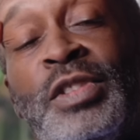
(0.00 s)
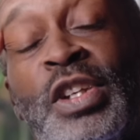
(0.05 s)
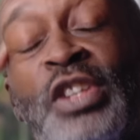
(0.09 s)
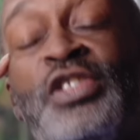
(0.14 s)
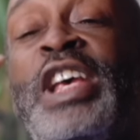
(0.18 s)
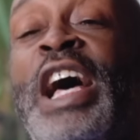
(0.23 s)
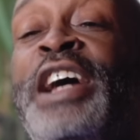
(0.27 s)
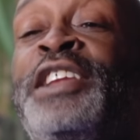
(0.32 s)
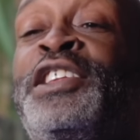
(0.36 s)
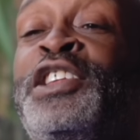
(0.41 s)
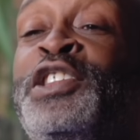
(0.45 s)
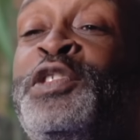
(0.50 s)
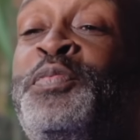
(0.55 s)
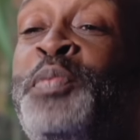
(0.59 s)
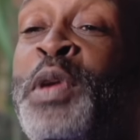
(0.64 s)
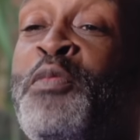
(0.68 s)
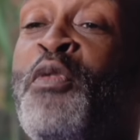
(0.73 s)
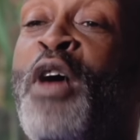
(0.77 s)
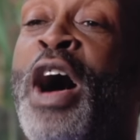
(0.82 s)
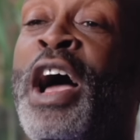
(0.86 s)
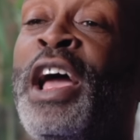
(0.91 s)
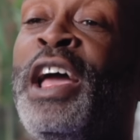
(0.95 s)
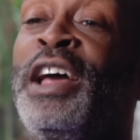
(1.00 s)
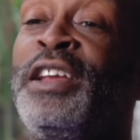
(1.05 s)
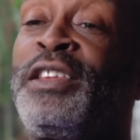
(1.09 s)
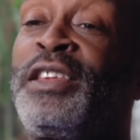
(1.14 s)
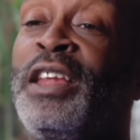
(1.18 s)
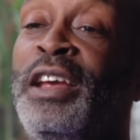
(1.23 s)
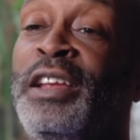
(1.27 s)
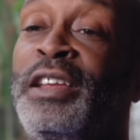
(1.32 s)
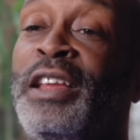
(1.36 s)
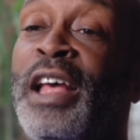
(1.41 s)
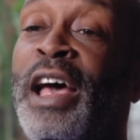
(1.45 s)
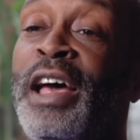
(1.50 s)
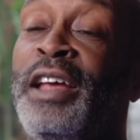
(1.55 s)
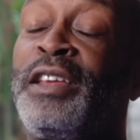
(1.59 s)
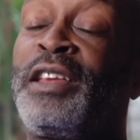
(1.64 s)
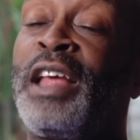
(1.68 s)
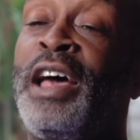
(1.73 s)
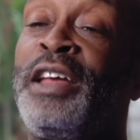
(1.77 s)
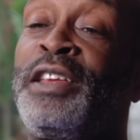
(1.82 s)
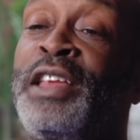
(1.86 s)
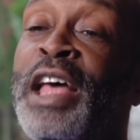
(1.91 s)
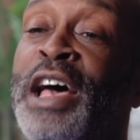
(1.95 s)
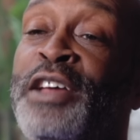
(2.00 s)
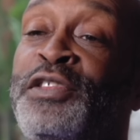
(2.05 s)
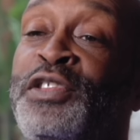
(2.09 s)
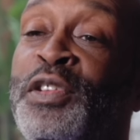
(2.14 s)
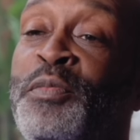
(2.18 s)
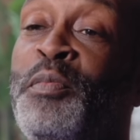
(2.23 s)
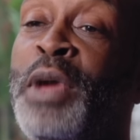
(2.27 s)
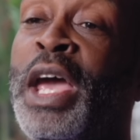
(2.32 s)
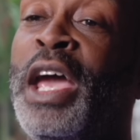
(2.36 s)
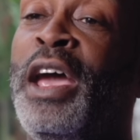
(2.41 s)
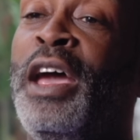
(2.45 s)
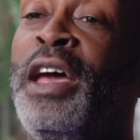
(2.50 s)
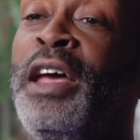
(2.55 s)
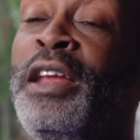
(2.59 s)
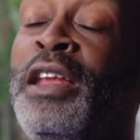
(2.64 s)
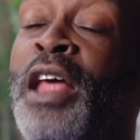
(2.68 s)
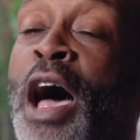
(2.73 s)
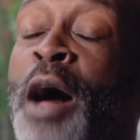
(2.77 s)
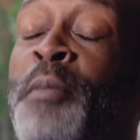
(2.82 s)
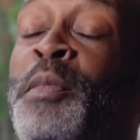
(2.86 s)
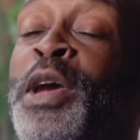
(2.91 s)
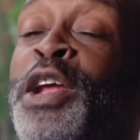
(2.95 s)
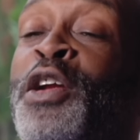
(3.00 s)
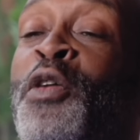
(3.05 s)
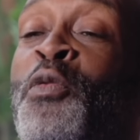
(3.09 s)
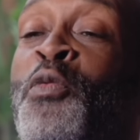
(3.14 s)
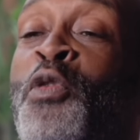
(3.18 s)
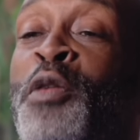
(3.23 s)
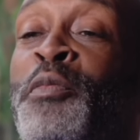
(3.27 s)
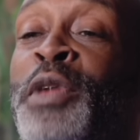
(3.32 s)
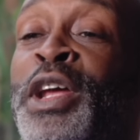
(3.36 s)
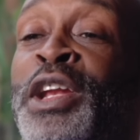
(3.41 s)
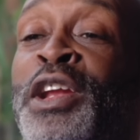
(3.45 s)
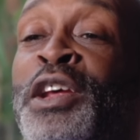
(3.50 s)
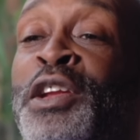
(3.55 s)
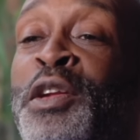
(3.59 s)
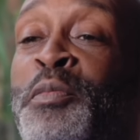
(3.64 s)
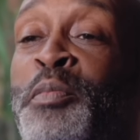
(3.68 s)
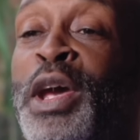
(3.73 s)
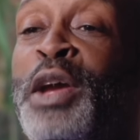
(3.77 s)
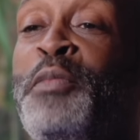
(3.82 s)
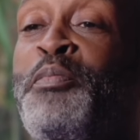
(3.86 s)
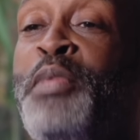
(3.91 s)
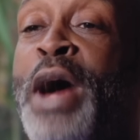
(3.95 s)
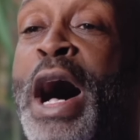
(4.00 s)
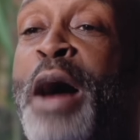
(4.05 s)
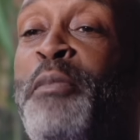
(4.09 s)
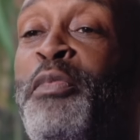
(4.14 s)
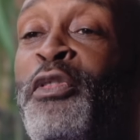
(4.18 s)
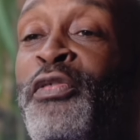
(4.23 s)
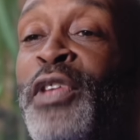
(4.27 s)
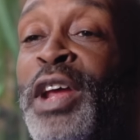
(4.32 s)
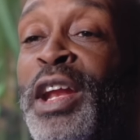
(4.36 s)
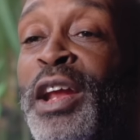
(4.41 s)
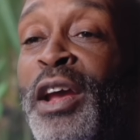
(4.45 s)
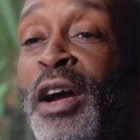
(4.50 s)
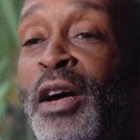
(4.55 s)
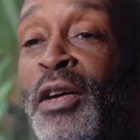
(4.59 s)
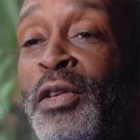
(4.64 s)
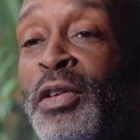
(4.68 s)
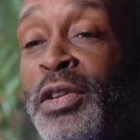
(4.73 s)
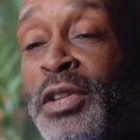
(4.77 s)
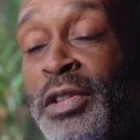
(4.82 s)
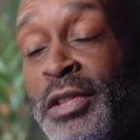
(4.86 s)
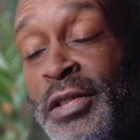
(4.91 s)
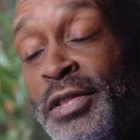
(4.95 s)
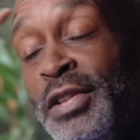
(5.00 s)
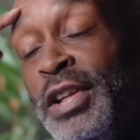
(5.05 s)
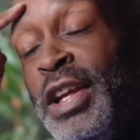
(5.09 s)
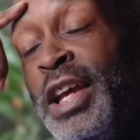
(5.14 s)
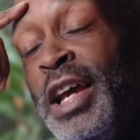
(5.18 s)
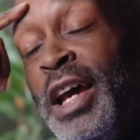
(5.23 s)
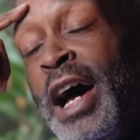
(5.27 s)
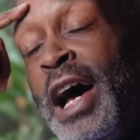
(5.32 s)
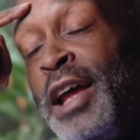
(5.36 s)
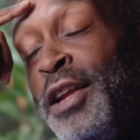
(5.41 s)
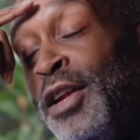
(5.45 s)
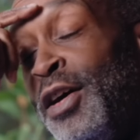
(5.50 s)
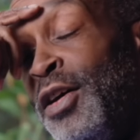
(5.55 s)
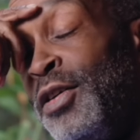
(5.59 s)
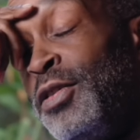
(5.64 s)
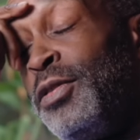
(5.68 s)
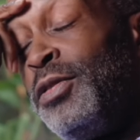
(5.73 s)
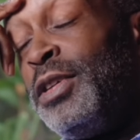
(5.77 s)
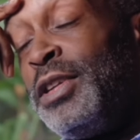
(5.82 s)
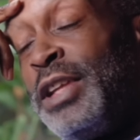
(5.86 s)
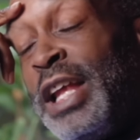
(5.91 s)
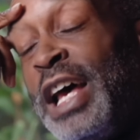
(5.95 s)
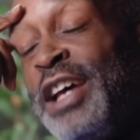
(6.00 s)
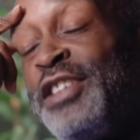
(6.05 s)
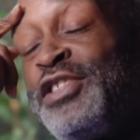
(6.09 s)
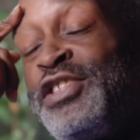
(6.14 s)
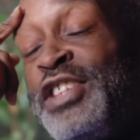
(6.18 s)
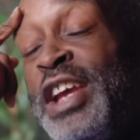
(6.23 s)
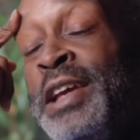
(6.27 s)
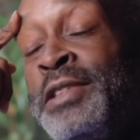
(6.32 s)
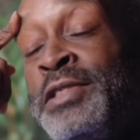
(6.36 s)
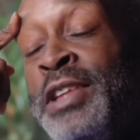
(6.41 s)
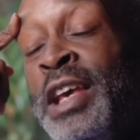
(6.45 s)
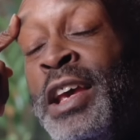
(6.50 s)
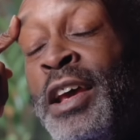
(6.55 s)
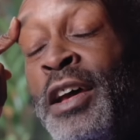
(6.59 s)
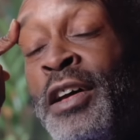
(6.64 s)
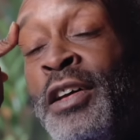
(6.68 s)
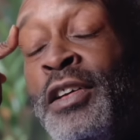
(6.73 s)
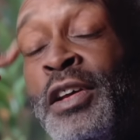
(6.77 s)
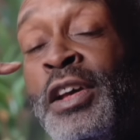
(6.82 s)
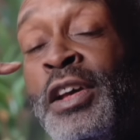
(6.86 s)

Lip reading: Just like these people out here think that's a man... I mean, a woman in the Big Papa video. Yeah, I know. That's Jay's hair.